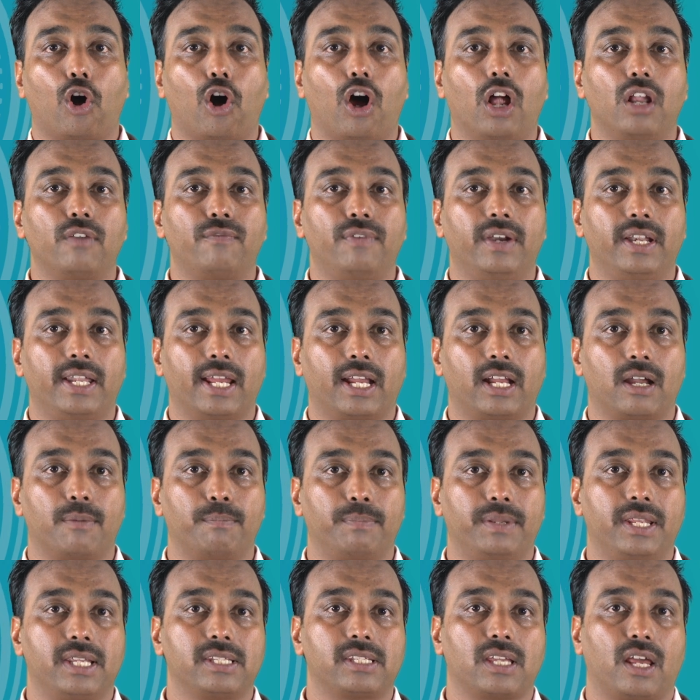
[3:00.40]
All fintech
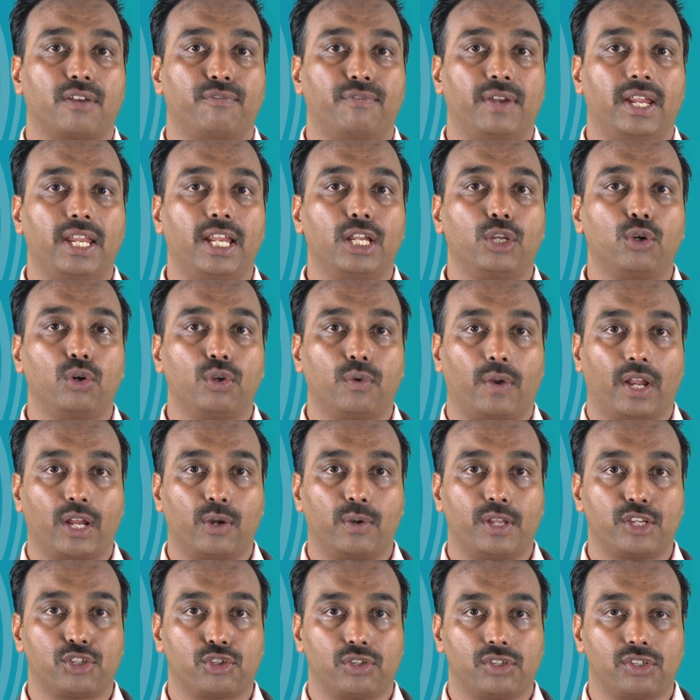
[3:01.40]
companies are failing due to
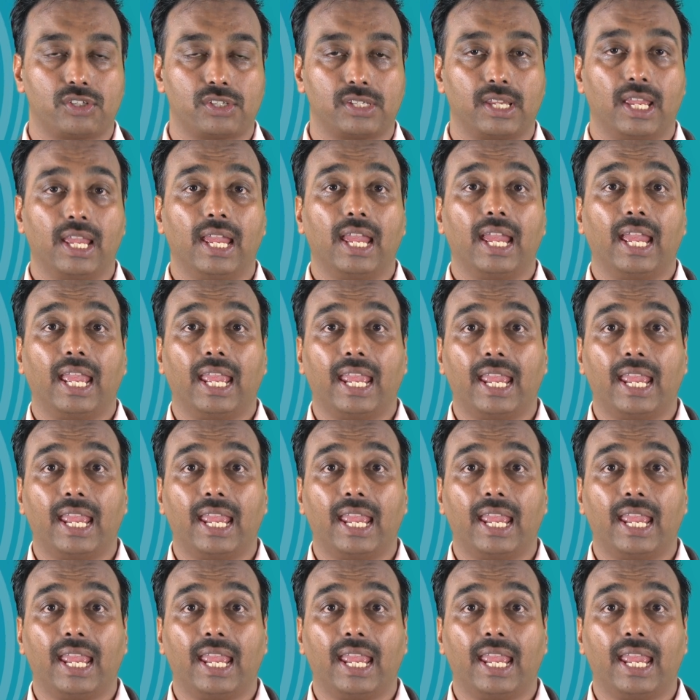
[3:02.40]
regulations.